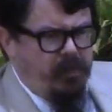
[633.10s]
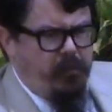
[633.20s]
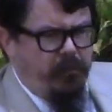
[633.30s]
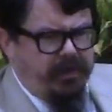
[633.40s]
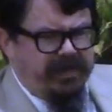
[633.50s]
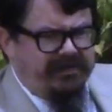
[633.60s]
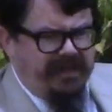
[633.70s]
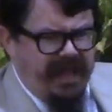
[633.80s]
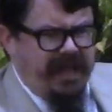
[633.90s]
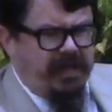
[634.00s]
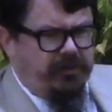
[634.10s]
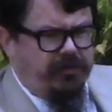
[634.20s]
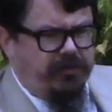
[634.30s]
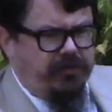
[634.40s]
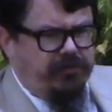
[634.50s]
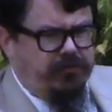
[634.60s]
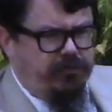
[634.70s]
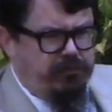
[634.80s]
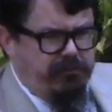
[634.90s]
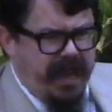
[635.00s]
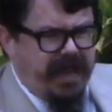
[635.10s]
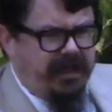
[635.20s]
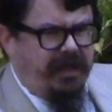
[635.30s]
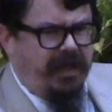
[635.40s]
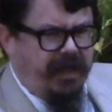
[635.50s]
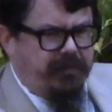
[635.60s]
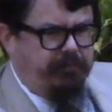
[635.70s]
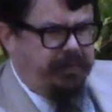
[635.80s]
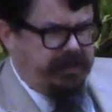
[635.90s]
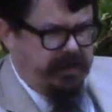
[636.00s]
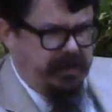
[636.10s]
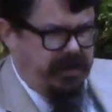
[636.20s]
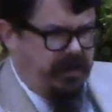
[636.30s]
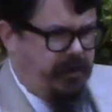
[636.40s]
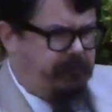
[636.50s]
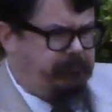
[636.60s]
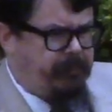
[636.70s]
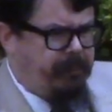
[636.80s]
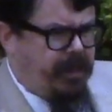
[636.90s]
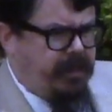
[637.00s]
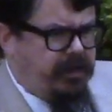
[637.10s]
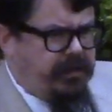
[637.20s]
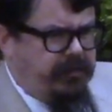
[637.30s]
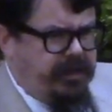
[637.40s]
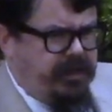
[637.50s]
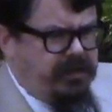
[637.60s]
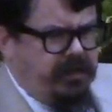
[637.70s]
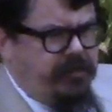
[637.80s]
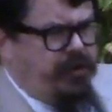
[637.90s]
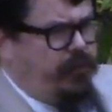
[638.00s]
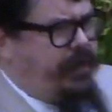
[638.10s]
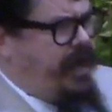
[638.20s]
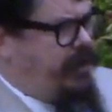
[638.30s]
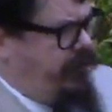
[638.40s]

what it takes to make a billionaire. Let me, let me go back.